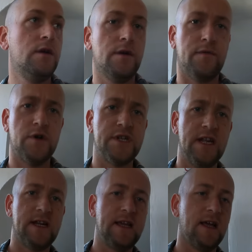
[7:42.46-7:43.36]

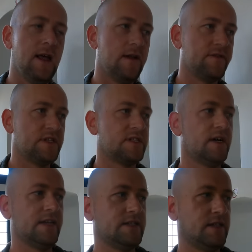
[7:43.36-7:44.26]
Fortunately, a lot of the
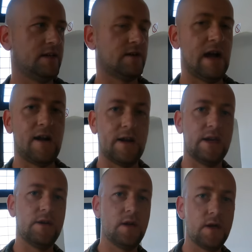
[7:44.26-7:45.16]
signs here are
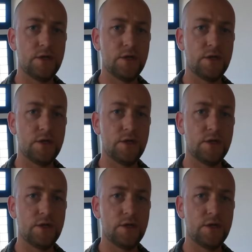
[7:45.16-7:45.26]
in